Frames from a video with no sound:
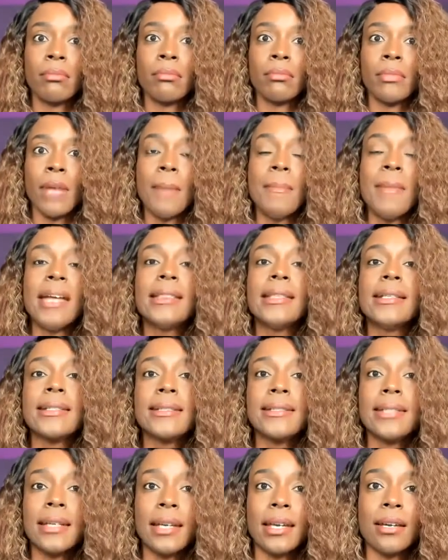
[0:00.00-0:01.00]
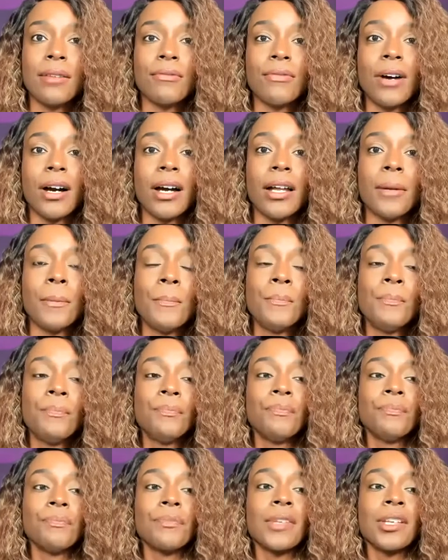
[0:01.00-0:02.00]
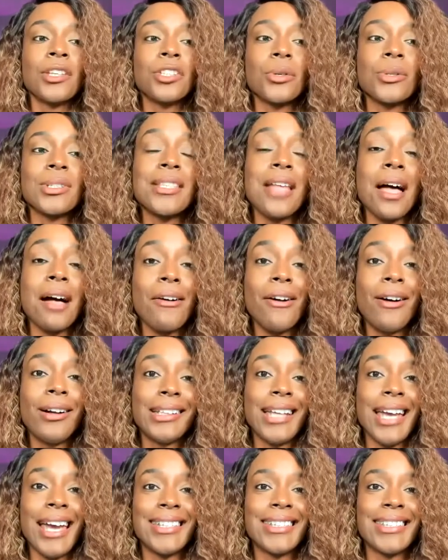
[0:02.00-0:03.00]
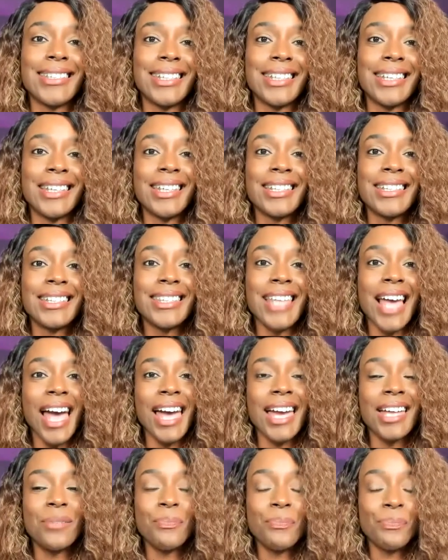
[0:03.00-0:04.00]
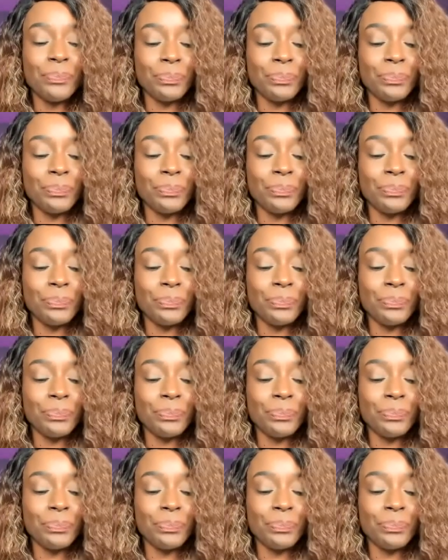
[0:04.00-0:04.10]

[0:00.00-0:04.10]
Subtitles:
I made this sinking fund. So it's not called Etsy. Instead,